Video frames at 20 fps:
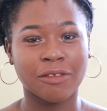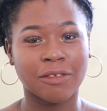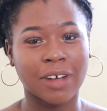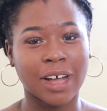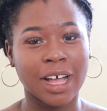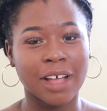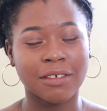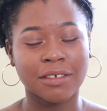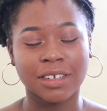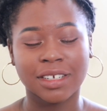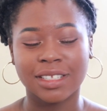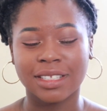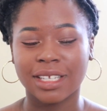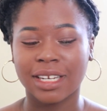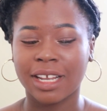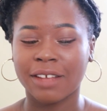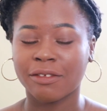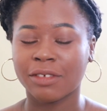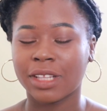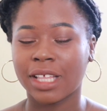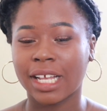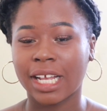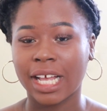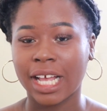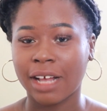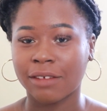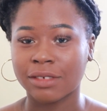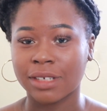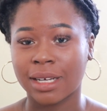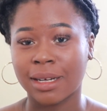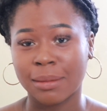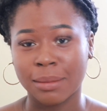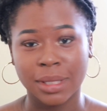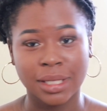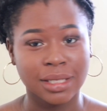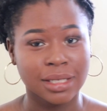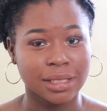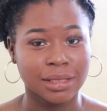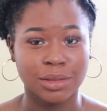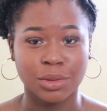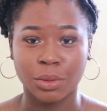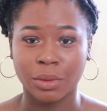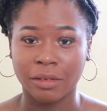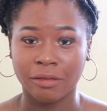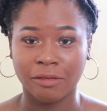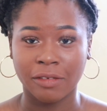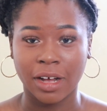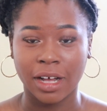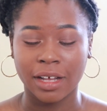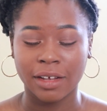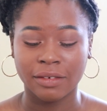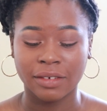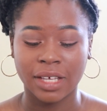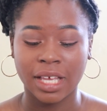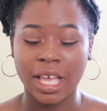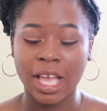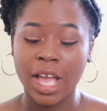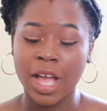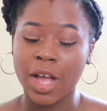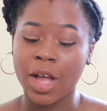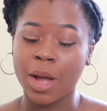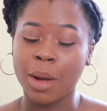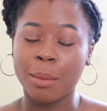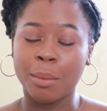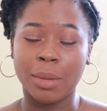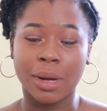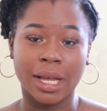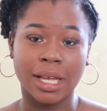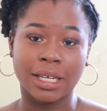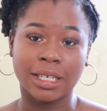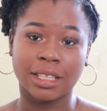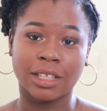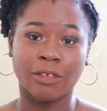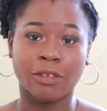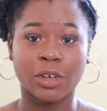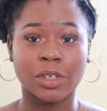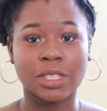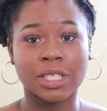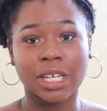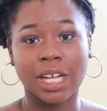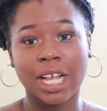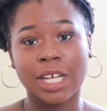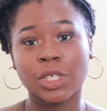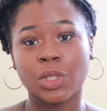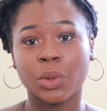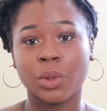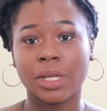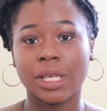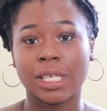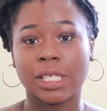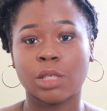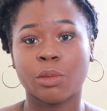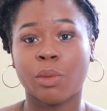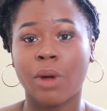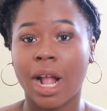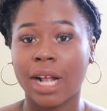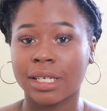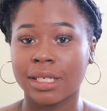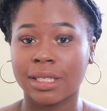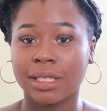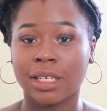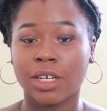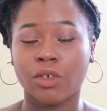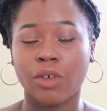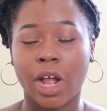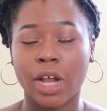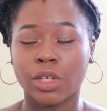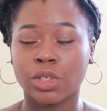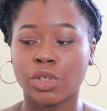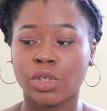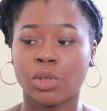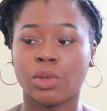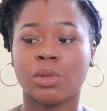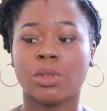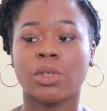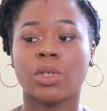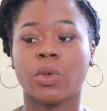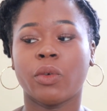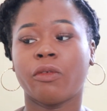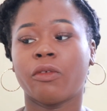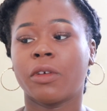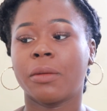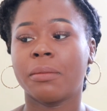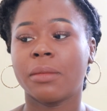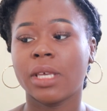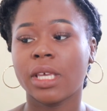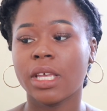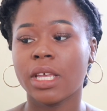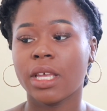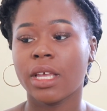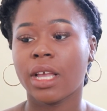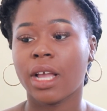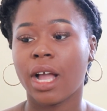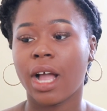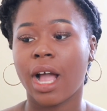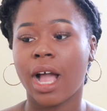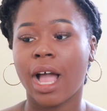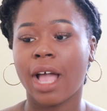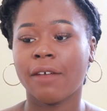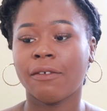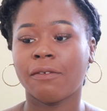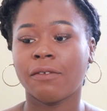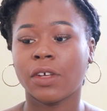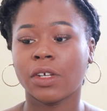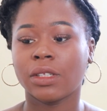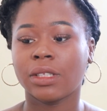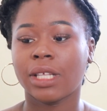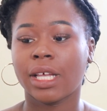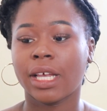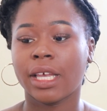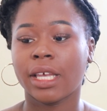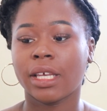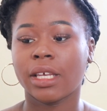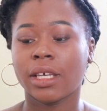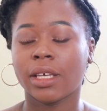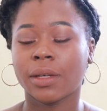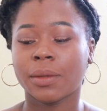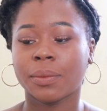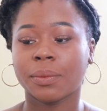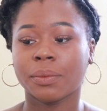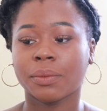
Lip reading: 5 because then I feel like I have to commit to doing 5. But the first thing I do is practicing gratitude. So for me, I feel like